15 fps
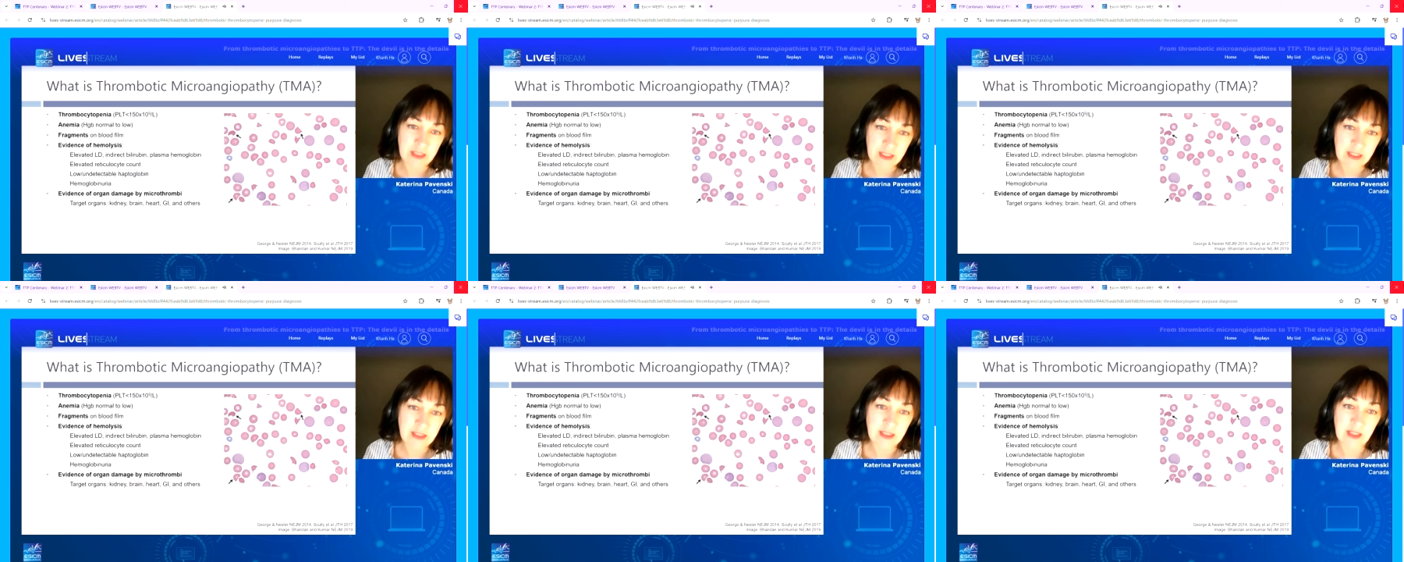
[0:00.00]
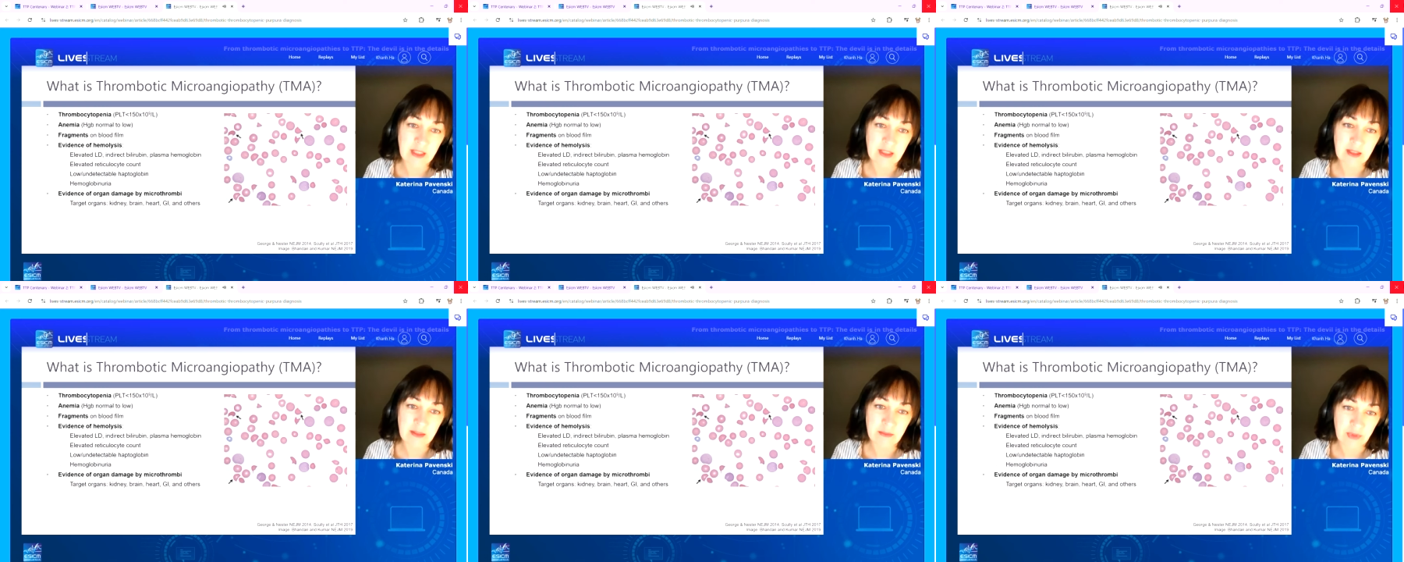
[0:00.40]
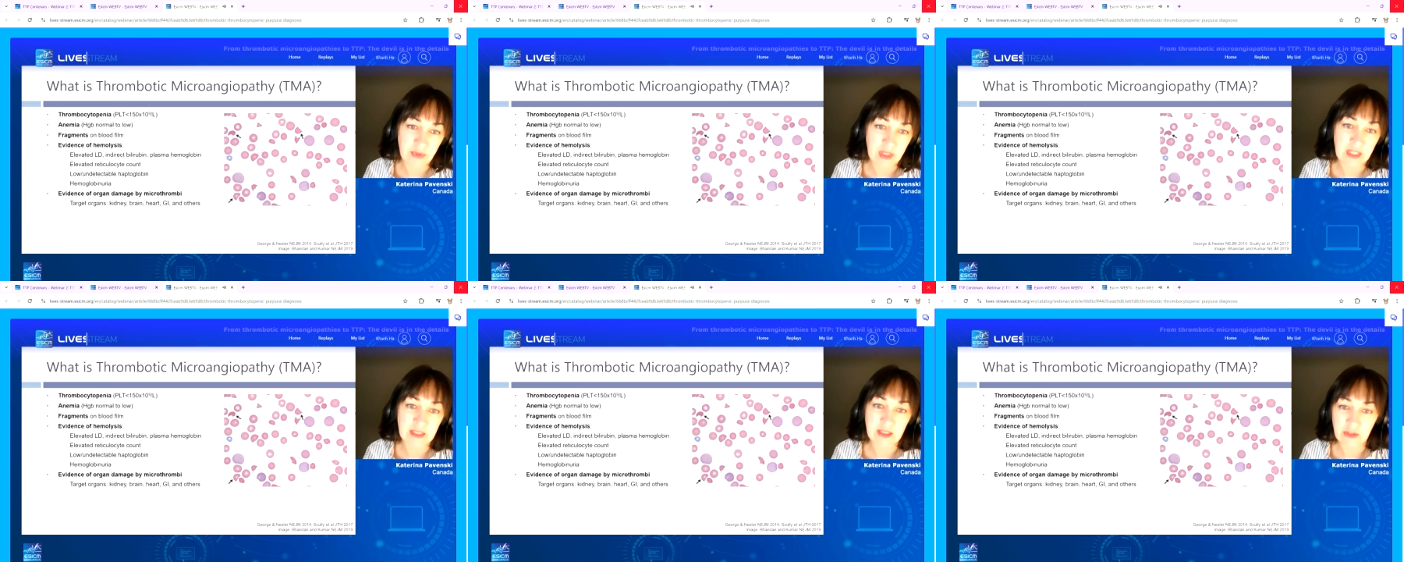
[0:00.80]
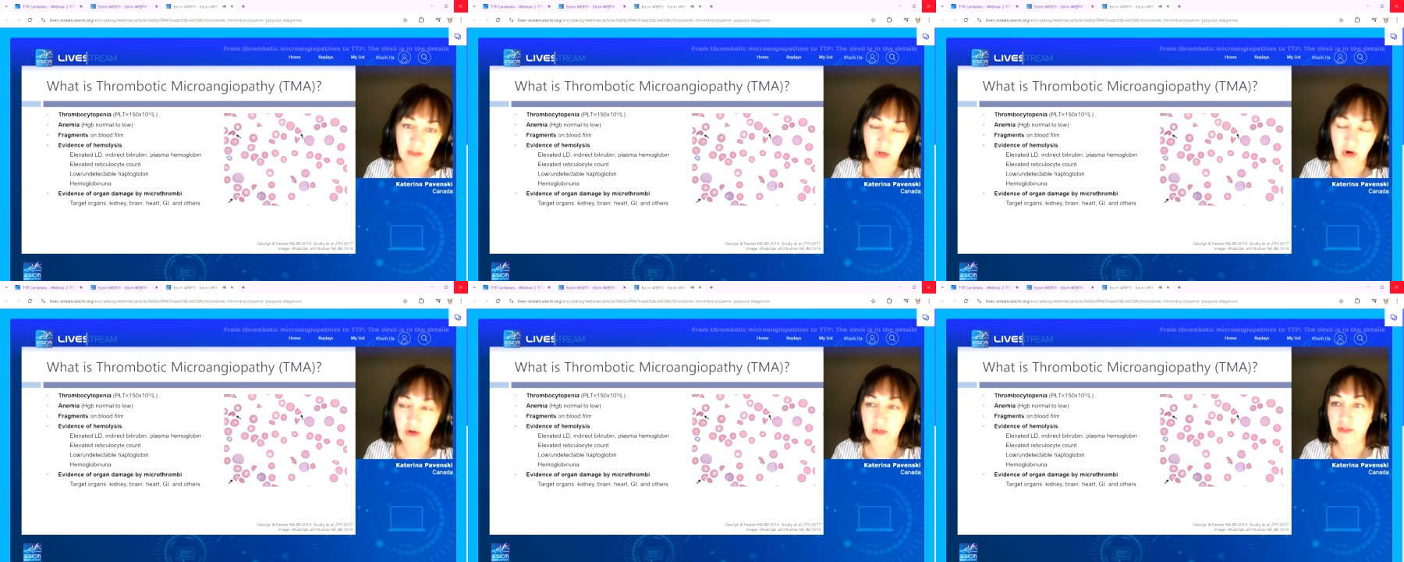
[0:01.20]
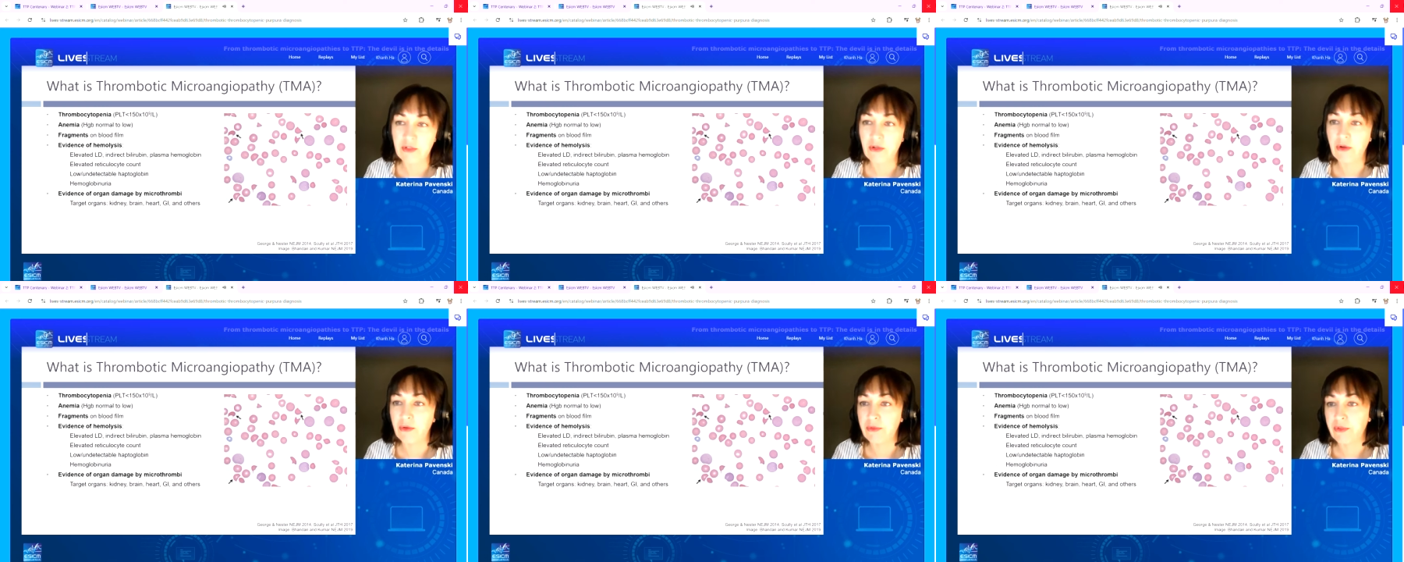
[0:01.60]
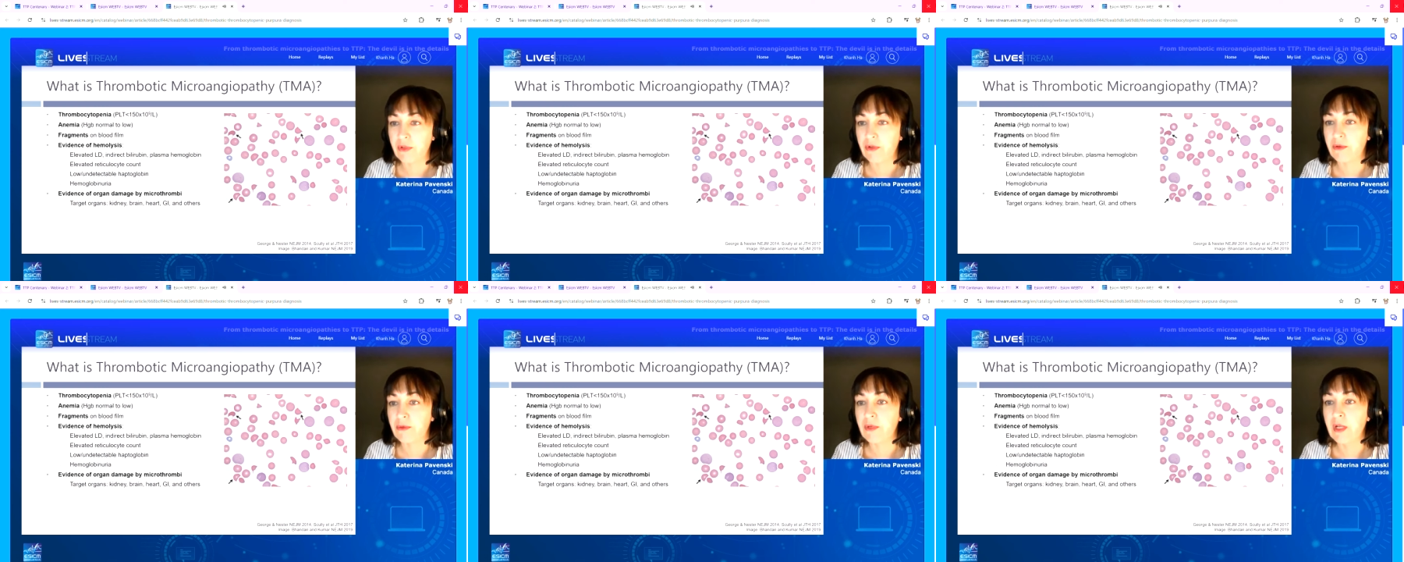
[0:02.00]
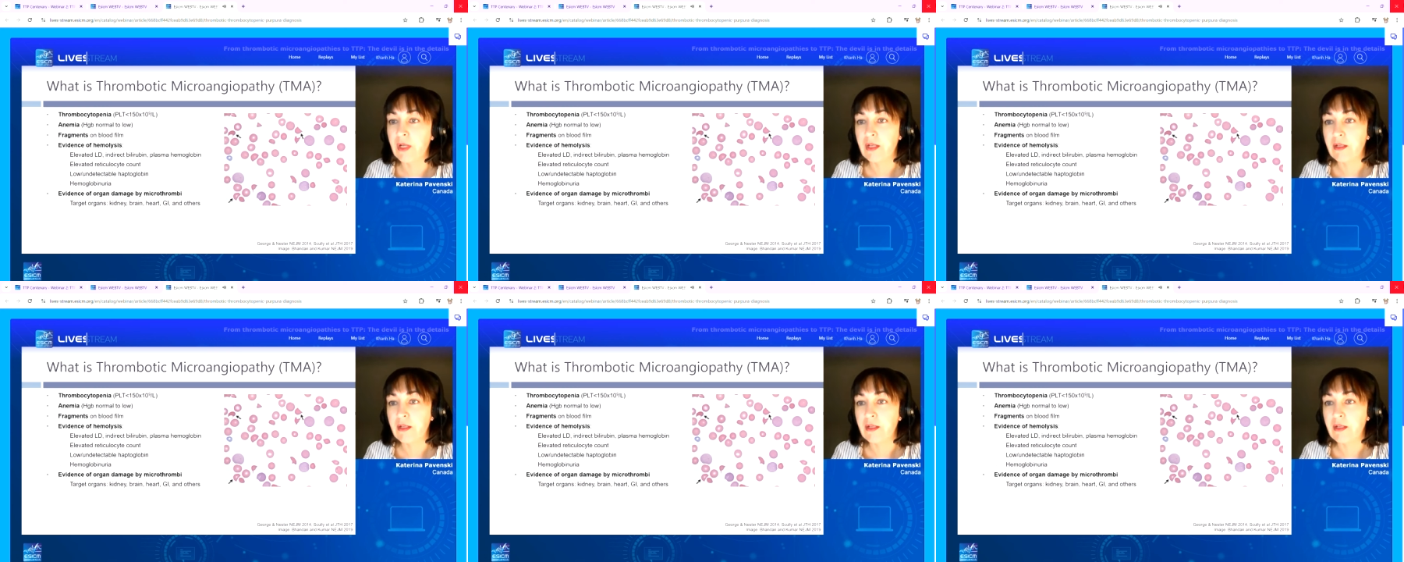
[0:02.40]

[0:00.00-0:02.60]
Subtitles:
kidney, brain, and heart, although